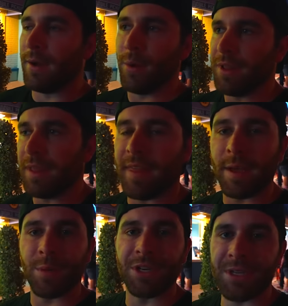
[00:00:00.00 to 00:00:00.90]
I really
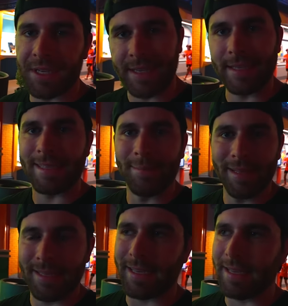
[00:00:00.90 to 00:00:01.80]
think we're just gonna get
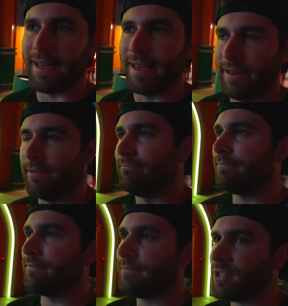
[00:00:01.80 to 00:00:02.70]
something to eat and
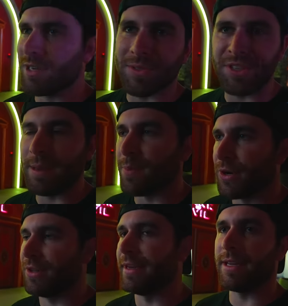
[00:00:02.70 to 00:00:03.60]
just dip
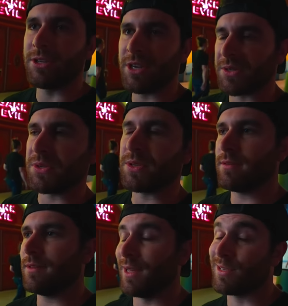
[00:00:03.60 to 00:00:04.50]
early. It's
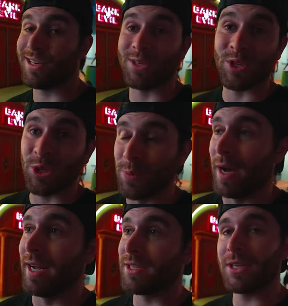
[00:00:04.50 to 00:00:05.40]
just too
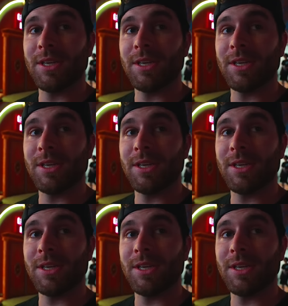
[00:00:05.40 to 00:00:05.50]
much.